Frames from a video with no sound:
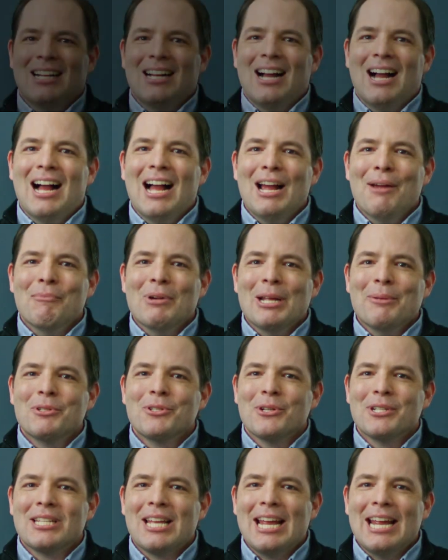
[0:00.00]
Hi, my name's
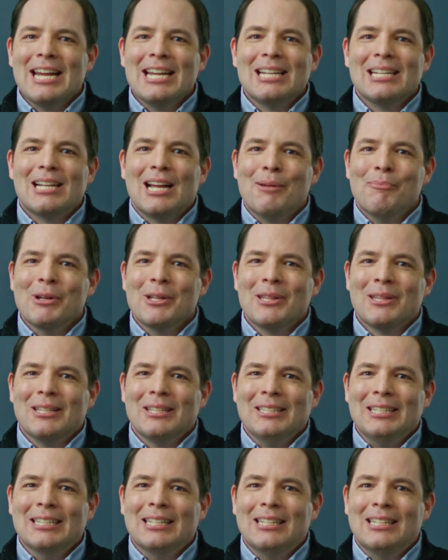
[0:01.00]
Chris Hain. I'm at
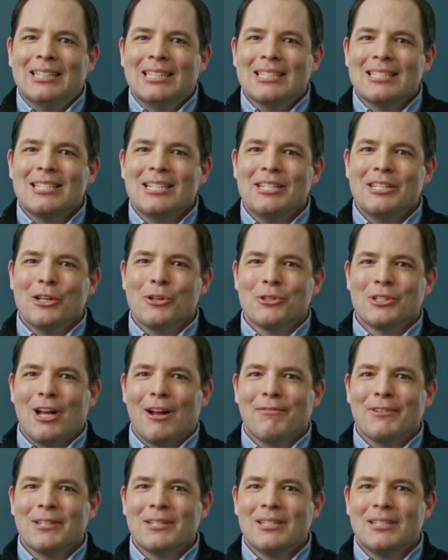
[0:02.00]
the CTO's
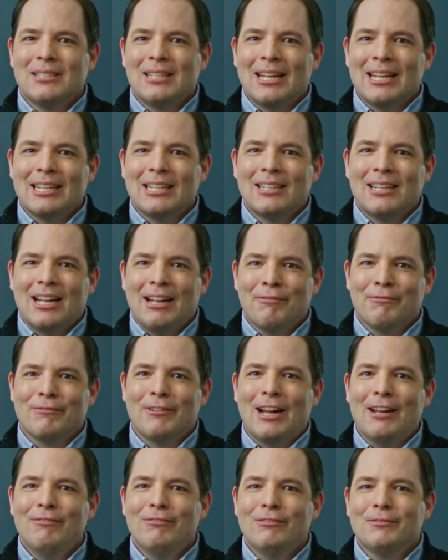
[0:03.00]
office at
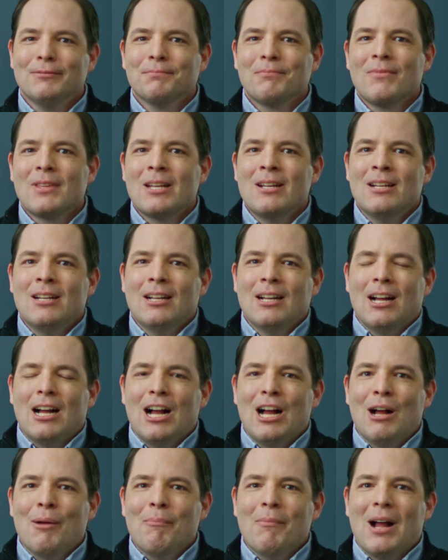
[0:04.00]
F5.
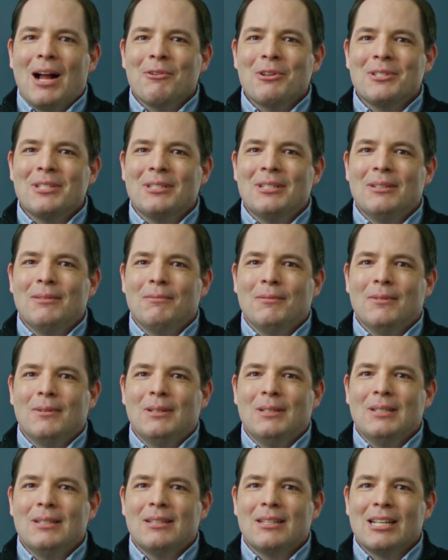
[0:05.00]
I was
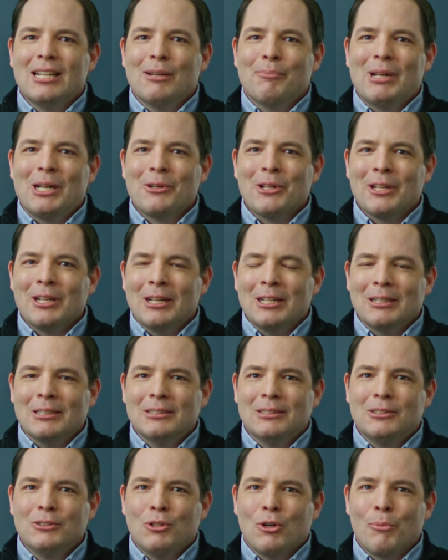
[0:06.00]
thinking about a
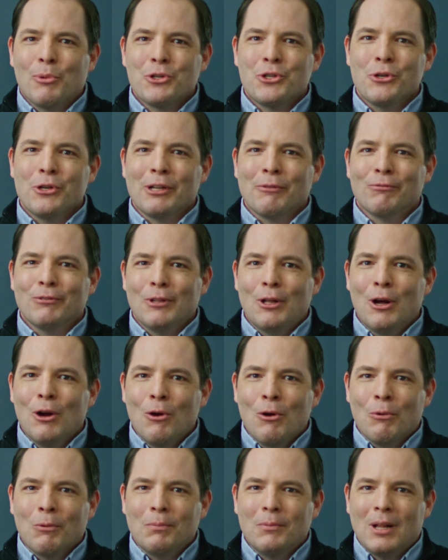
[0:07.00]
troubleshooting
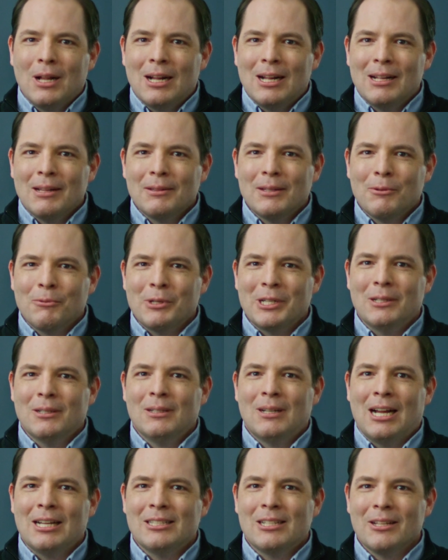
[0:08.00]
flow that
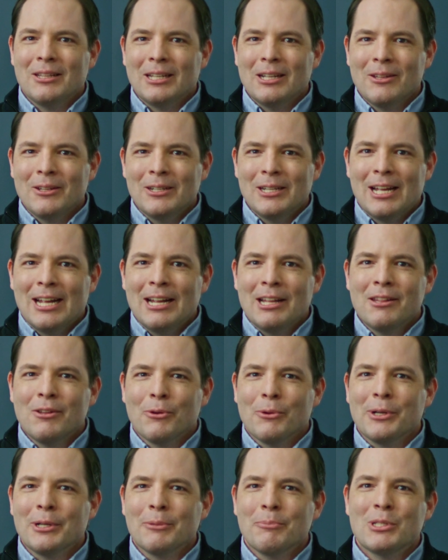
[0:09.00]
I'd done the other day
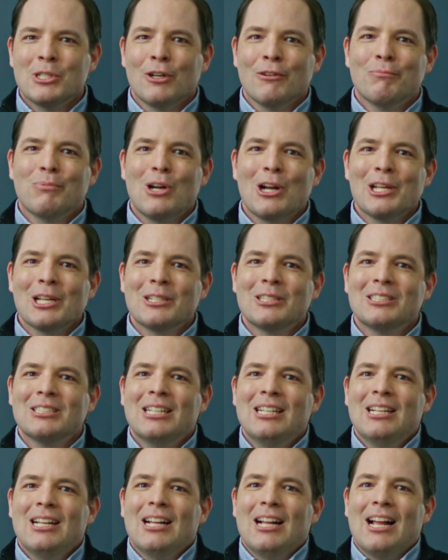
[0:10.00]
through an Observe product
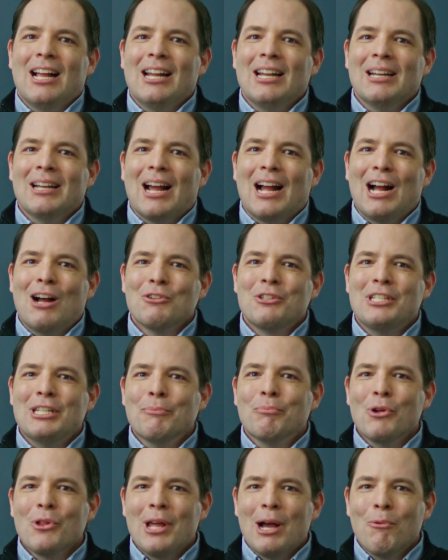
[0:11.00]
and how
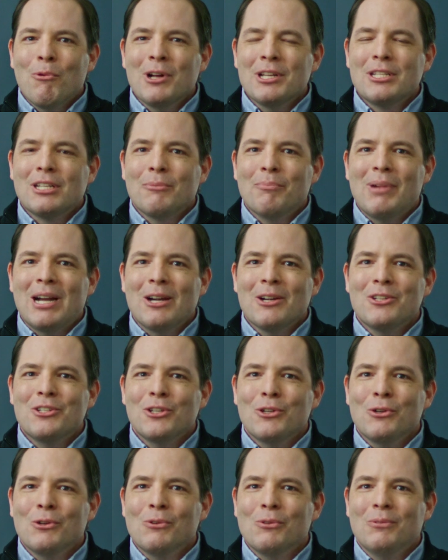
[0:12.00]
simple that was compared
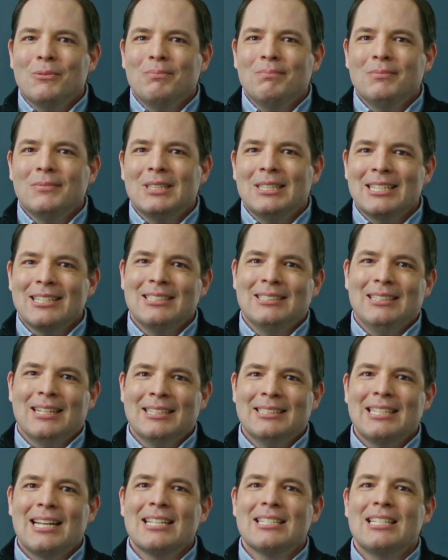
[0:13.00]
to the
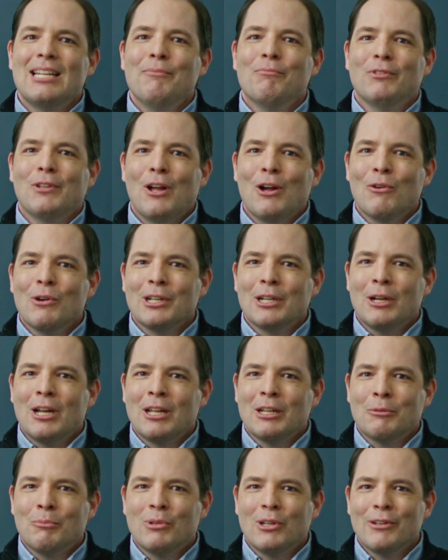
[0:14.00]
exact same flow
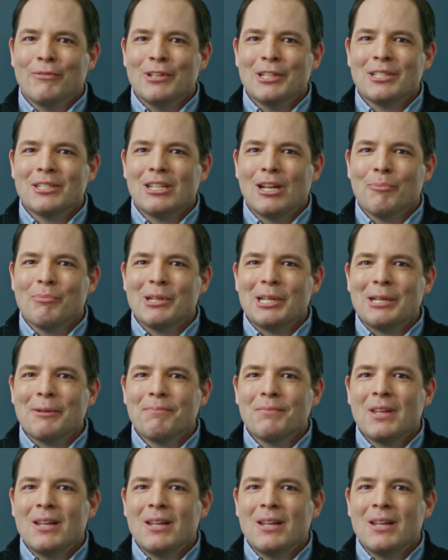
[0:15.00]
at a previous company.